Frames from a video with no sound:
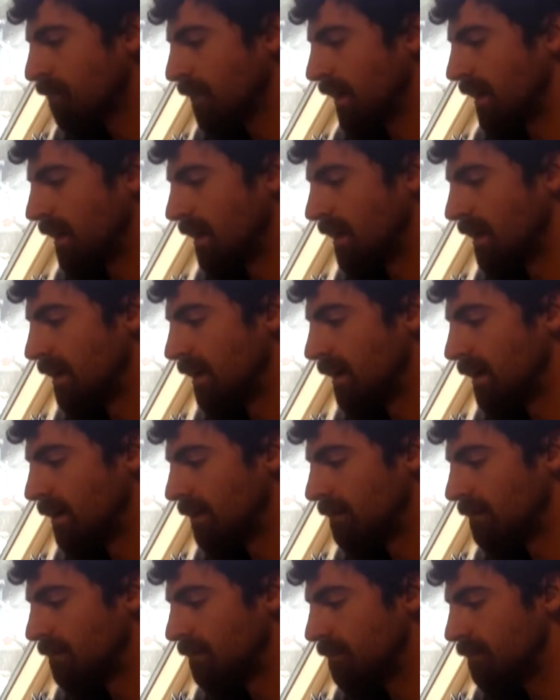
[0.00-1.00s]
Go
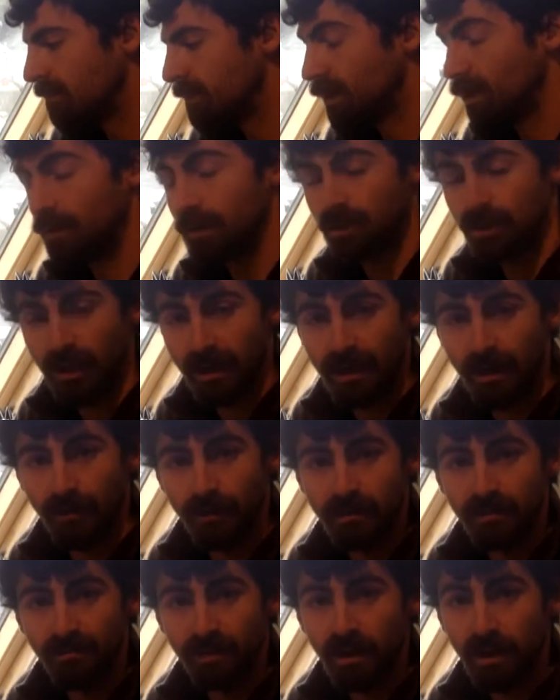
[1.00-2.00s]
and check out
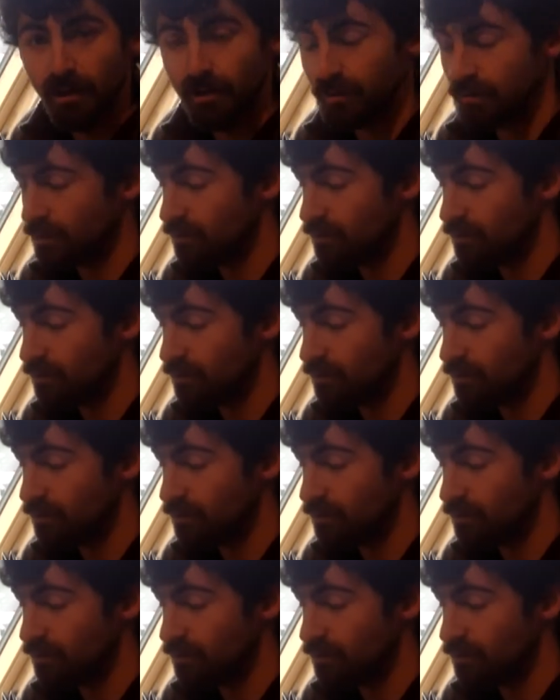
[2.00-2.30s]
his videos,